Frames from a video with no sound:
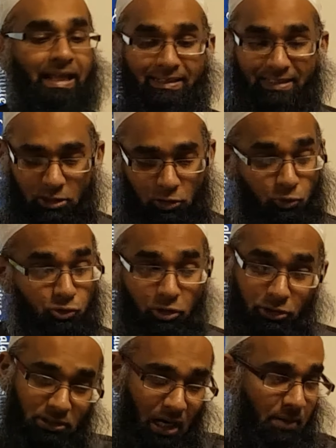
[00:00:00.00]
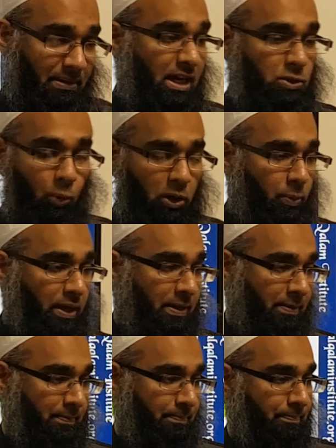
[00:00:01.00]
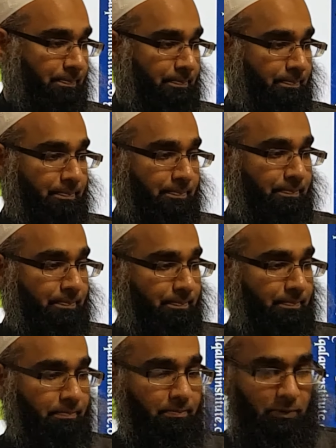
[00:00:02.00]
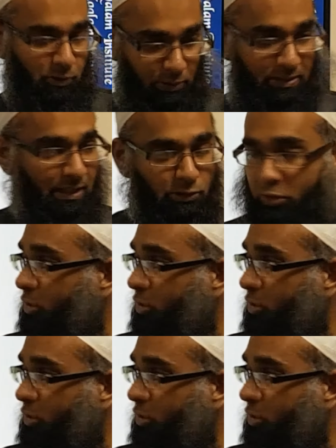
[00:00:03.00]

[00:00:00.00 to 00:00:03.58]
English has two structures, Arabic has one way. You understand? So